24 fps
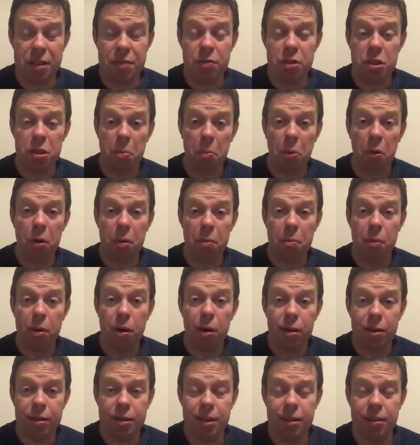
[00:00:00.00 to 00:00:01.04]
even to the point of
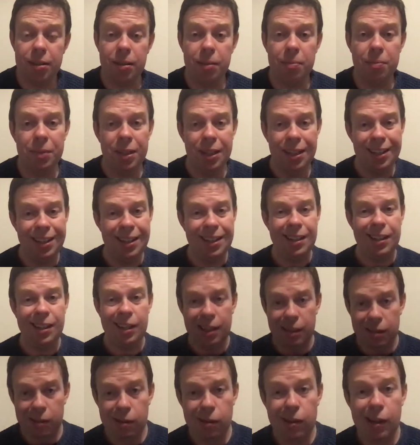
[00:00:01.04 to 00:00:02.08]
martyrdom,
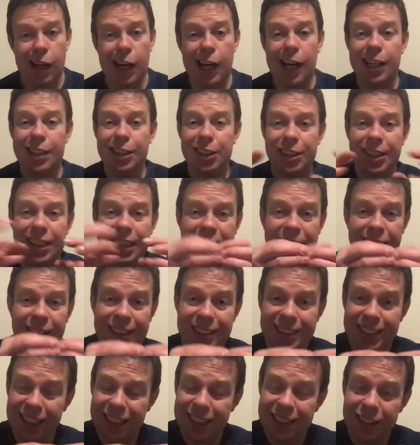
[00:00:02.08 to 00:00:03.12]
actually
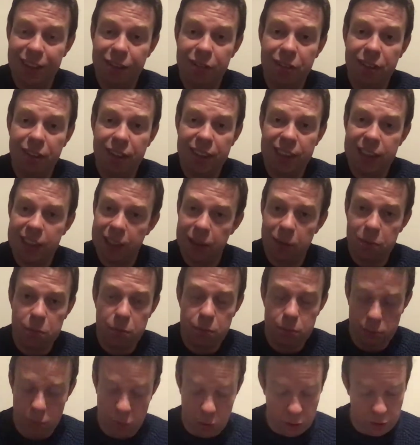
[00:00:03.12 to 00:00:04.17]
identifies him
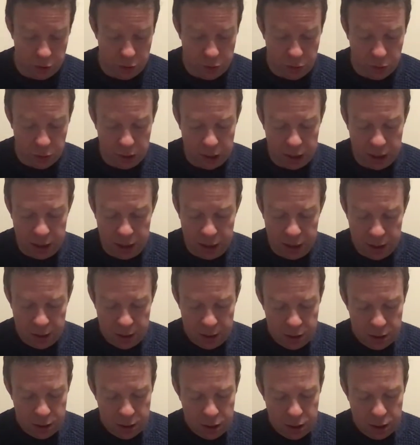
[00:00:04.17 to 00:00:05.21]
more fully
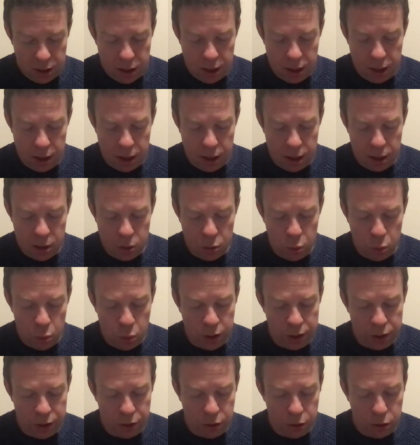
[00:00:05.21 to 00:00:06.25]
uh,
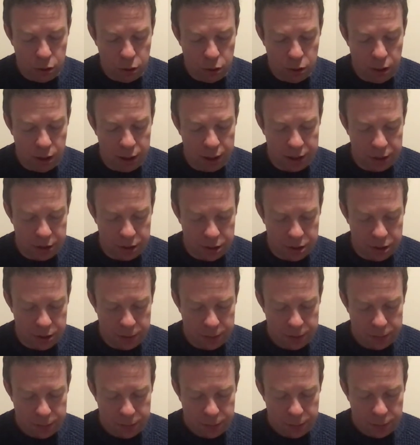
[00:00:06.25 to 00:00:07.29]
with Christ,
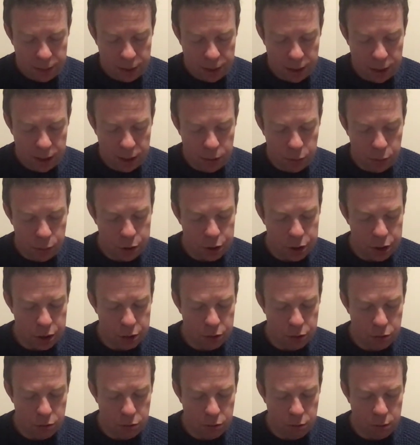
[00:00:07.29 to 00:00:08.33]
uh, which
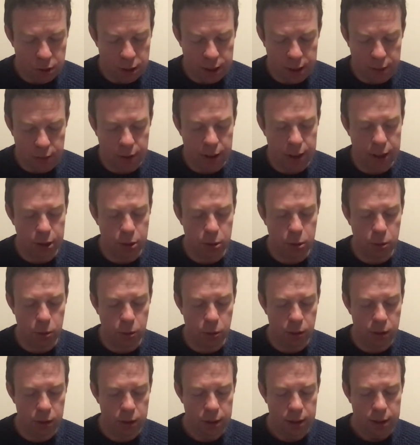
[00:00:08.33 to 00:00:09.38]
is really, really
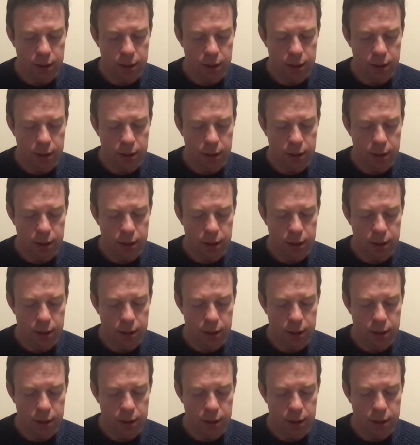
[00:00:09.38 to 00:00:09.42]
cool.